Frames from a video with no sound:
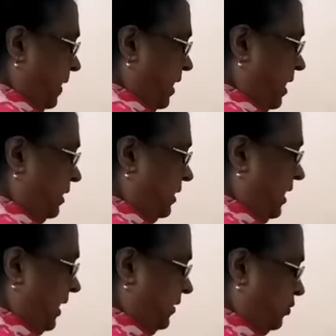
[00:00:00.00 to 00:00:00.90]
the
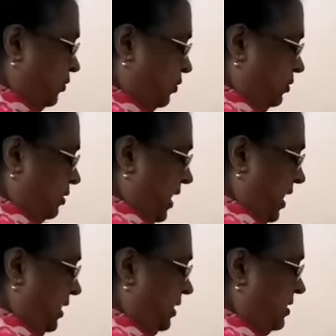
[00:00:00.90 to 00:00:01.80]
electrode,
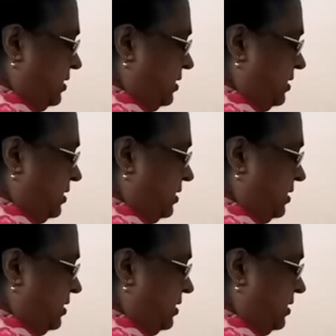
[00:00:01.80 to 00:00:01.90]
and it's